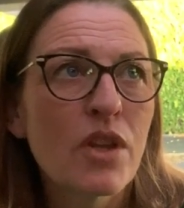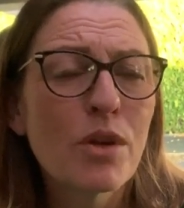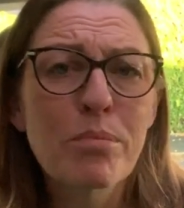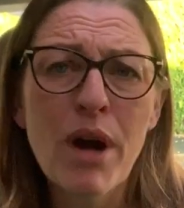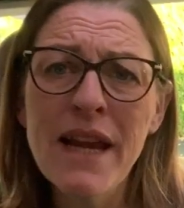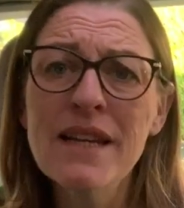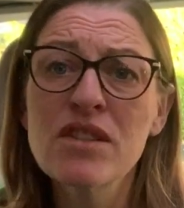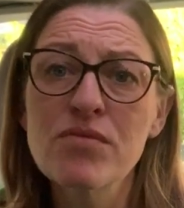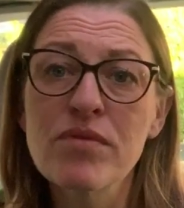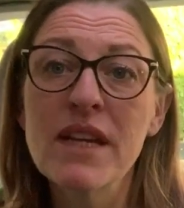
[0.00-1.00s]

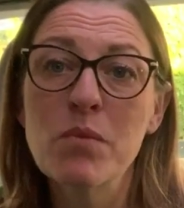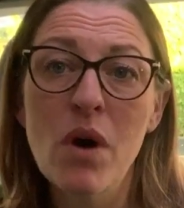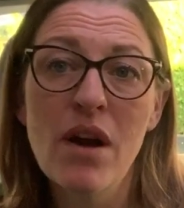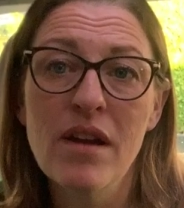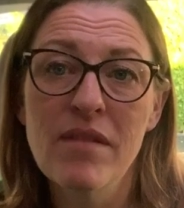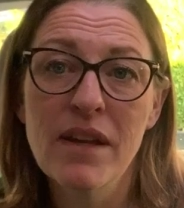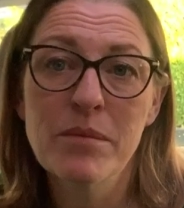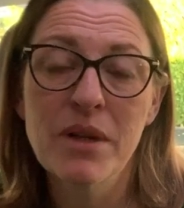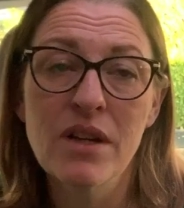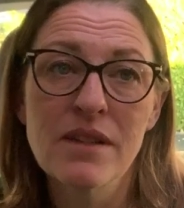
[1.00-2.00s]

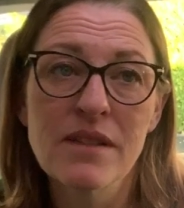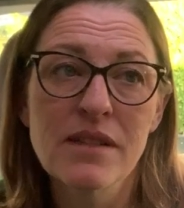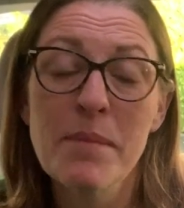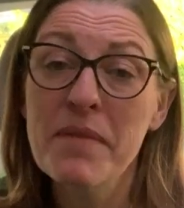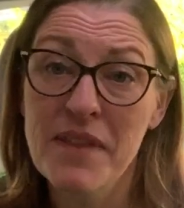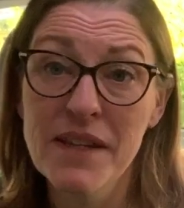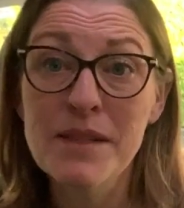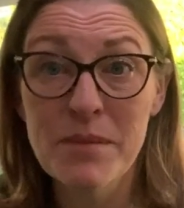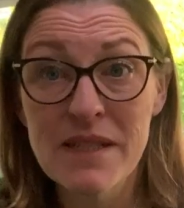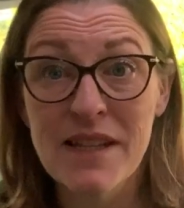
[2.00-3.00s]
rewiring because
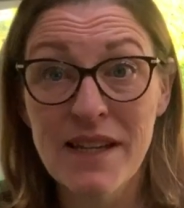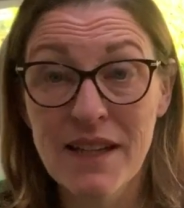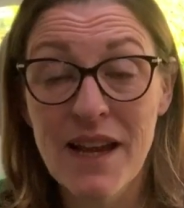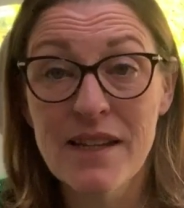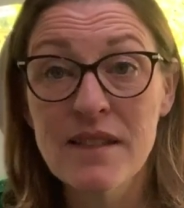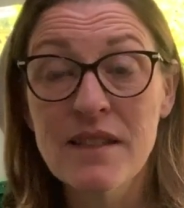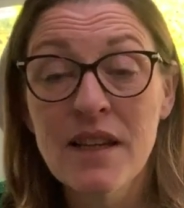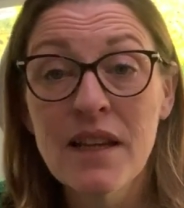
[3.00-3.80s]
something's missing, and